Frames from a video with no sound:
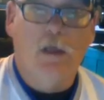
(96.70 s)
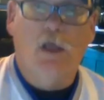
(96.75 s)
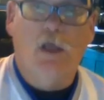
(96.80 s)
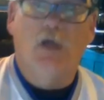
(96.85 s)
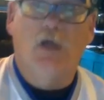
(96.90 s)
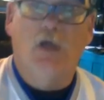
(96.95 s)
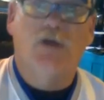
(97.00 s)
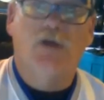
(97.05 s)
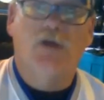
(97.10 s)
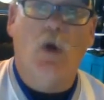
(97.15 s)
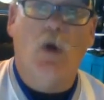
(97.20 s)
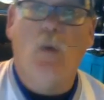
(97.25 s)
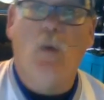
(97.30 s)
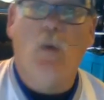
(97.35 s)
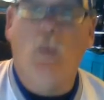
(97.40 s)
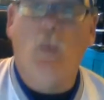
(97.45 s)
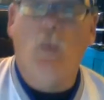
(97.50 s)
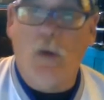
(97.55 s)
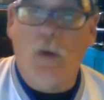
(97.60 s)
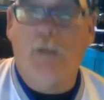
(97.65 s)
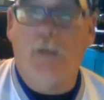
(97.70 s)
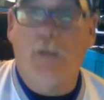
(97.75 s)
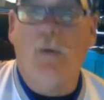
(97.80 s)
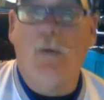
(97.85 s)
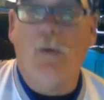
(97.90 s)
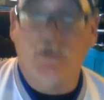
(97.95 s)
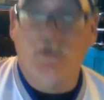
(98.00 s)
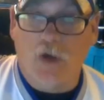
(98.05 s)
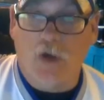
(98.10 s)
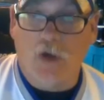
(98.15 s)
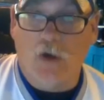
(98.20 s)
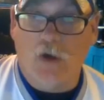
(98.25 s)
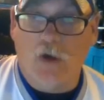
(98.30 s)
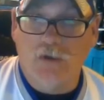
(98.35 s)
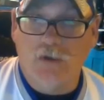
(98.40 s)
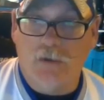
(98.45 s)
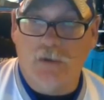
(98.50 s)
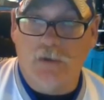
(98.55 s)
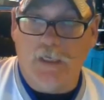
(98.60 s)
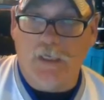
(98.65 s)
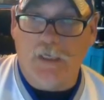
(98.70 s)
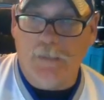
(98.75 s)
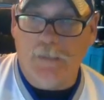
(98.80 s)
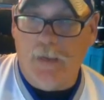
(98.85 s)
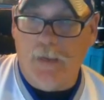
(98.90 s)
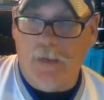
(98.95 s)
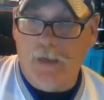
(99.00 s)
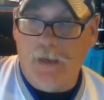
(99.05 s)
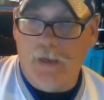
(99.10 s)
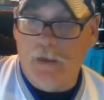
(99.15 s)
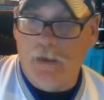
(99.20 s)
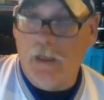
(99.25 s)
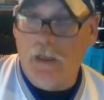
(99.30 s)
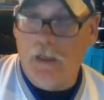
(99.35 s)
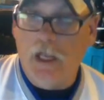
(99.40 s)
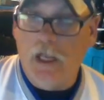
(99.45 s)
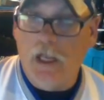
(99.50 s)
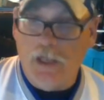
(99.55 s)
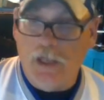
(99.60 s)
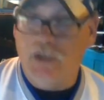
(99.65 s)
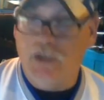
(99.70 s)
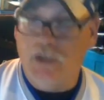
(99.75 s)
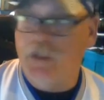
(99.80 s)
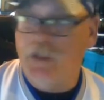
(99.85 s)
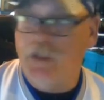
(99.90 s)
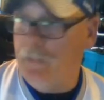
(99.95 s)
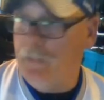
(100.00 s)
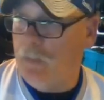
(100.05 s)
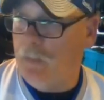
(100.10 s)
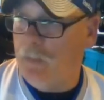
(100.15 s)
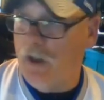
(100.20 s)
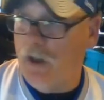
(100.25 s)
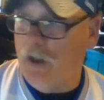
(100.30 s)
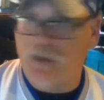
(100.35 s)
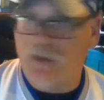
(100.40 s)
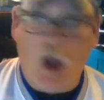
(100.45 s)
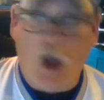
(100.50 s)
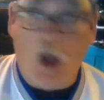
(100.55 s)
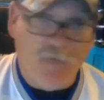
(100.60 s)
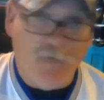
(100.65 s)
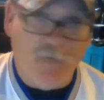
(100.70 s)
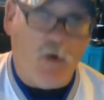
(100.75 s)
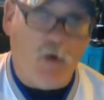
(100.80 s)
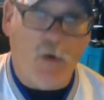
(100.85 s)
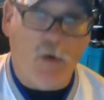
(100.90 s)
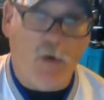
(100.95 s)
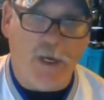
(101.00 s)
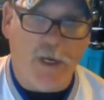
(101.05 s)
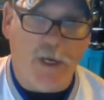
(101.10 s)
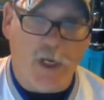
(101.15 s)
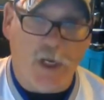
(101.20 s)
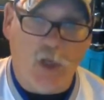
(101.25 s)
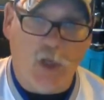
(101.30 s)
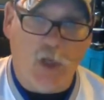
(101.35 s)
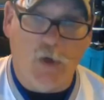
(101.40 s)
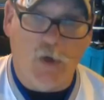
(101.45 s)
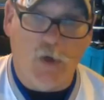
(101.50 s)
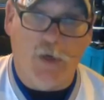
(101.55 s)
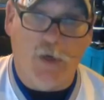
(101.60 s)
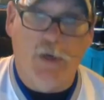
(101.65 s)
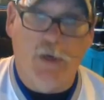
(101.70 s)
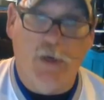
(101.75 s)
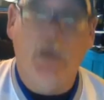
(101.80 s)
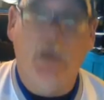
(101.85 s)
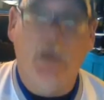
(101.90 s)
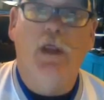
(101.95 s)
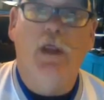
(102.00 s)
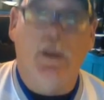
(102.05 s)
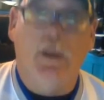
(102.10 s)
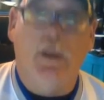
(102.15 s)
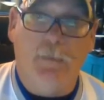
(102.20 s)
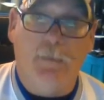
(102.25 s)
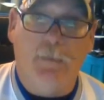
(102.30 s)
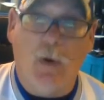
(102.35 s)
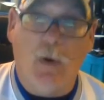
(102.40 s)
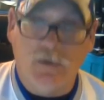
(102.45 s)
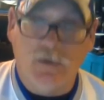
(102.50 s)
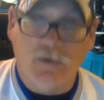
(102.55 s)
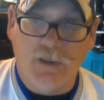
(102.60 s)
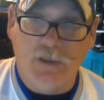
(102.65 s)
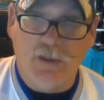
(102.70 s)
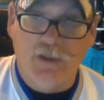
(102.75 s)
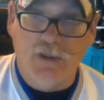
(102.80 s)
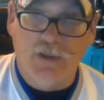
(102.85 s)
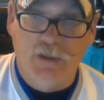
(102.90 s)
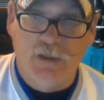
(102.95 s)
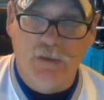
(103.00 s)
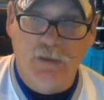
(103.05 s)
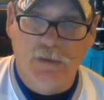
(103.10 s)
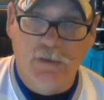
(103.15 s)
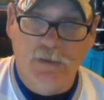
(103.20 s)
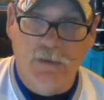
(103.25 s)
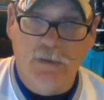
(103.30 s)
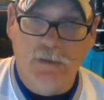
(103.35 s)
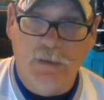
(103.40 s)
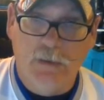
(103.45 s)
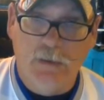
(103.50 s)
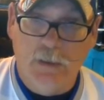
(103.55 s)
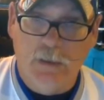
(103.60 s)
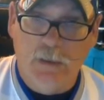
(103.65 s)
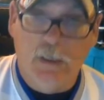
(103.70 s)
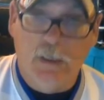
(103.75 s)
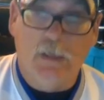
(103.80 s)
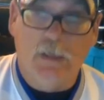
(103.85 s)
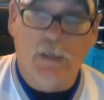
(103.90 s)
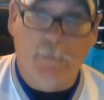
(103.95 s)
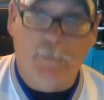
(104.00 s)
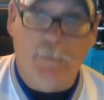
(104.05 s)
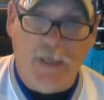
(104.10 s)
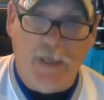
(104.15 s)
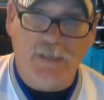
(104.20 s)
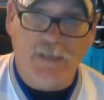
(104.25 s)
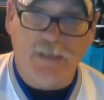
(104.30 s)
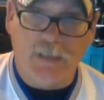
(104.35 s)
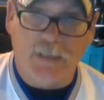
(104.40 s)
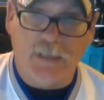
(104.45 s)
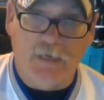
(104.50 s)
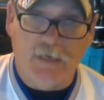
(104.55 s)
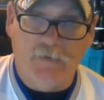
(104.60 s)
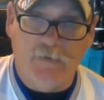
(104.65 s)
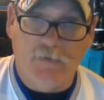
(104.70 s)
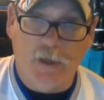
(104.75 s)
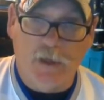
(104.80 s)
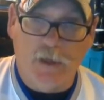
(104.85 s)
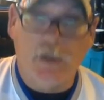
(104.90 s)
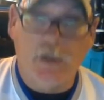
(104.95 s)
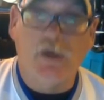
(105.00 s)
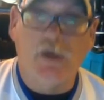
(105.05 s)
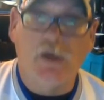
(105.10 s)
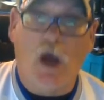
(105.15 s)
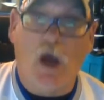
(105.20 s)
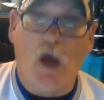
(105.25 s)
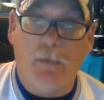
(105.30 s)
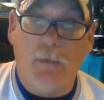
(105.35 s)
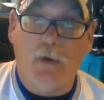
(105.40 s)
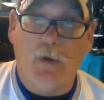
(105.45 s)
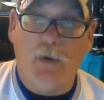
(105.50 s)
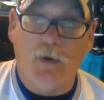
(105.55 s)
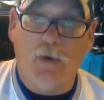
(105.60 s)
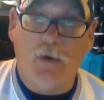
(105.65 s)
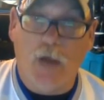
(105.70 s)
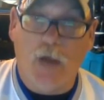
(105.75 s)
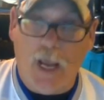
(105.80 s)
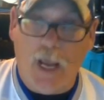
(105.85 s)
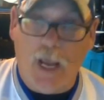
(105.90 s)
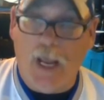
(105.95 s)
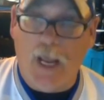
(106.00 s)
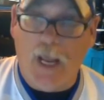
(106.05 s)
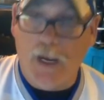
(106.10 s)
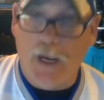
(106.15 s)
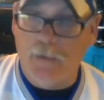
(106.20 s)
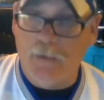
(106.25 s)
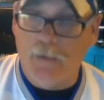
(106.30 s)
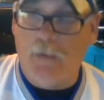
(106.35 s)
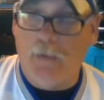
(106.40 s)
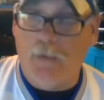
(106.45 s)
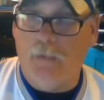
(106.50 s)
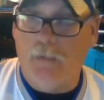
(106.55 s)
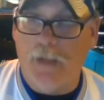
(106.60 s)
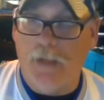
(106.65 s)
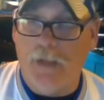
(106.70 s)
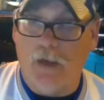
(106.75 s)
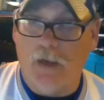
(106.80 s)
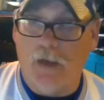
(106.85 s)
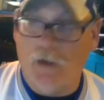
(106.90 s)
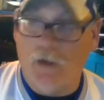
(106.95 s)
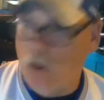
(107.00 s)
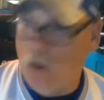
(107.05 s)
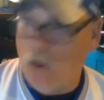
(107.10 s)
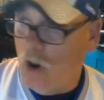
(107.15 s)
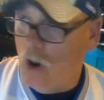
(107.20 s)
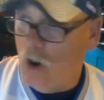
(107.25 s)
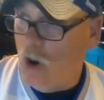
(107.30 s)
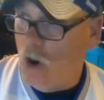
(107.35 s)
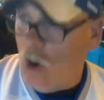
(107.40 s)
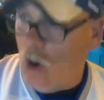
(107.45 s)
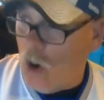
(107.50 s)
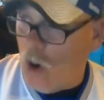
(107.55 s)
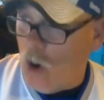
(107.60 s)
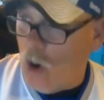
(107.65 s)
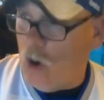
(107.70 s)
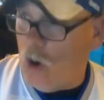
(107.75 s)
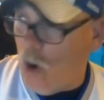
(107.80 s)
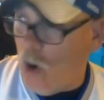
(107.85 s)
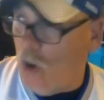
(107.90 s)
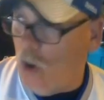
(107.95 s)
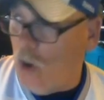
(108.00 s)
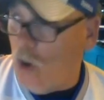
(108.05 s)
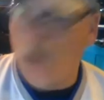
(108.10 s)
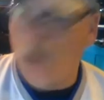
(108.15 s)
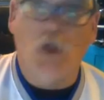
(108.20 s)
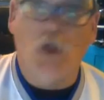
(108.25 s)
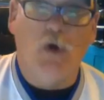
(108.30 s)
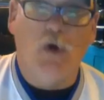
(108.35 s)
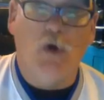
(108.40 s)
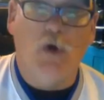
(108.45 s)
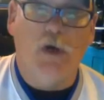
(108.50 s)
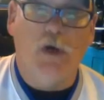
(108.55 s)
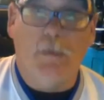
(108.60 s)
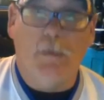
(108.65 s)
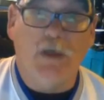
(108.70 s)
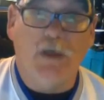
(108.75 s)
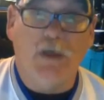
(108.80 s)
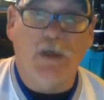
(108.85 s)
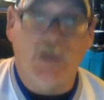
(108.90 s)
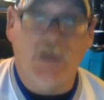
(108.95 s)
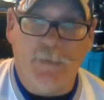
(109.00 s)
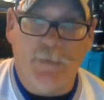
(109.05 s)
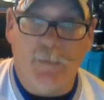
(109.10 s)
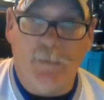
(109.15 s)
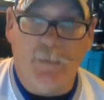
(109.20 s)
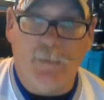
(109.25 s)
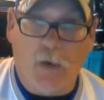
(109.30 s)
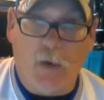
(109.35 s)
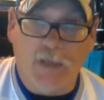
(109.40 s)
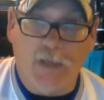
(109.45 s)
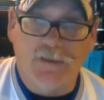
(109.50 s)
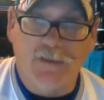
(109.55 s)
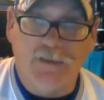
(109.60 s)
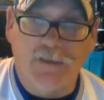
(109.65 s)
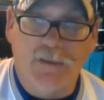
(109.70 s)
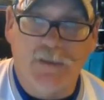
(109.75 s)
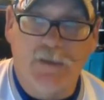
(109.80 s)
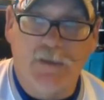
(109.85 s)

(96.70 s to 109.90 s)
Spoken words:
So when I post cards on eBay, the shipping price, I've already included the postage, penny sleeve, the top loader, and the bubble mailer are all included in my shipping price.